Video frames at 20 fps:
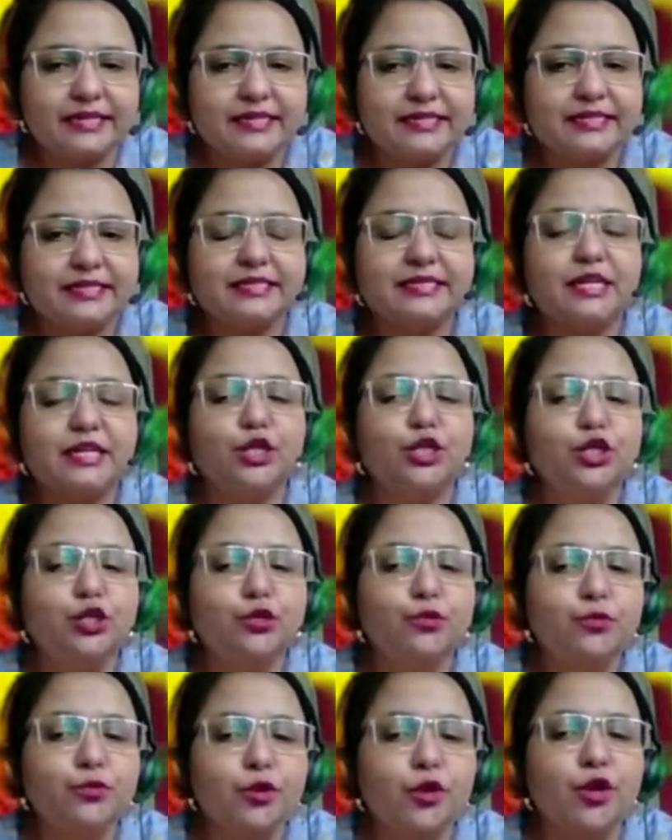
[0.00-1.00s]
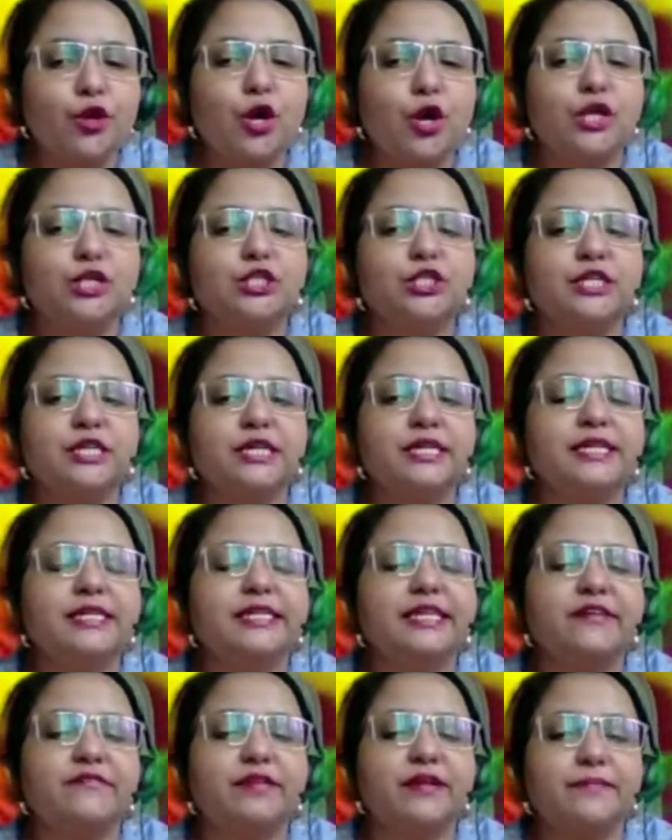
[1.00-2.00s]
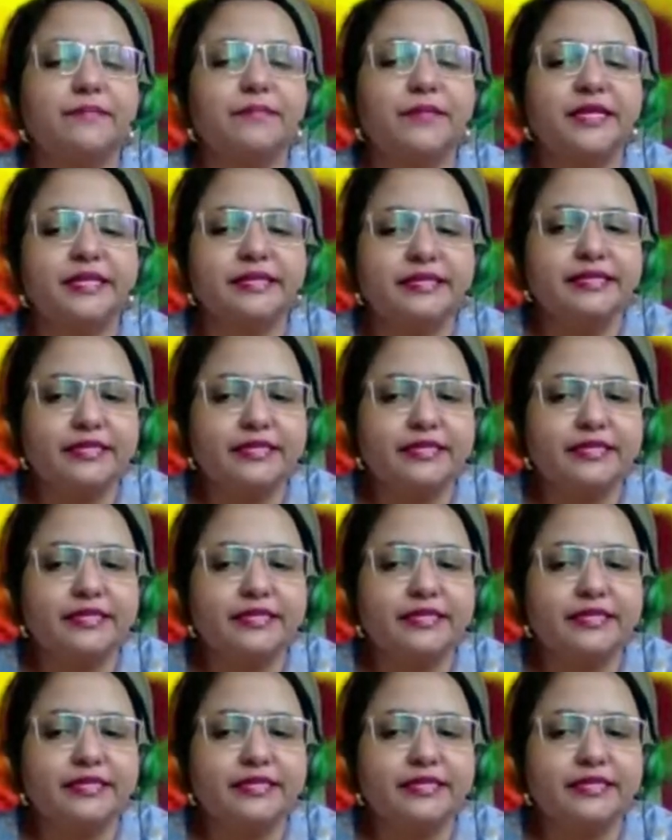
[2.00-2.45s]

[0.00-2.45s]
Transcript: this is a neurological development